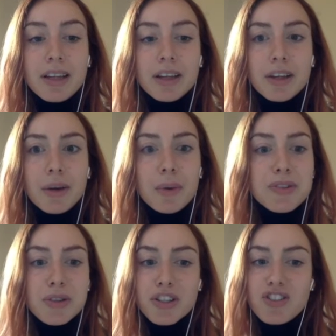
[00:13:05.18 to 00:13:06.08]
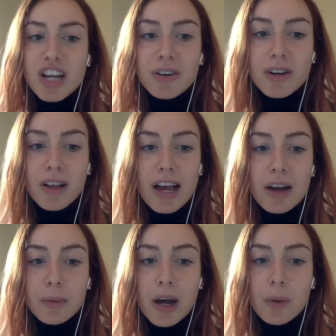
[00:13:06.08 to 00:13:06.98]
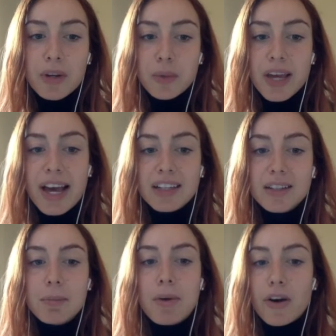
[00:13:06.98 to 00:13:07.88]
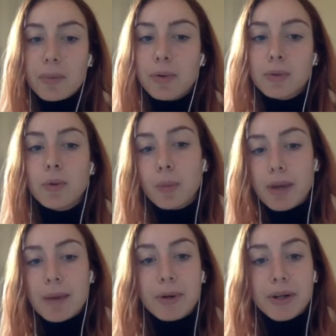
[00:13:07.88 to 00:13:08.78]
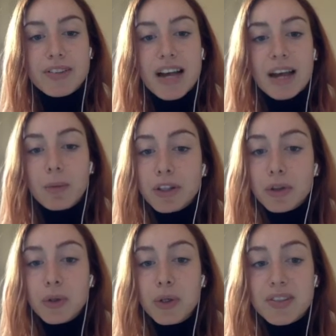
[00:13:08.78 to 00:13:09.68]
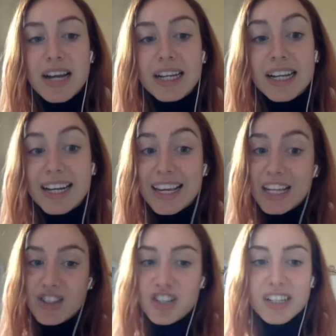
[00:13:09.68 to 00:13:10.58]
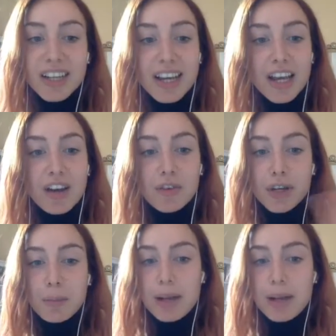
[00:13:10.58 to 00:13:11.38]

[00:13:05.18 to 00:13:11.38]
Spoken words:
also in general, I wish we had the marbled wallpaper, because I wanted to use that in the kitchen for the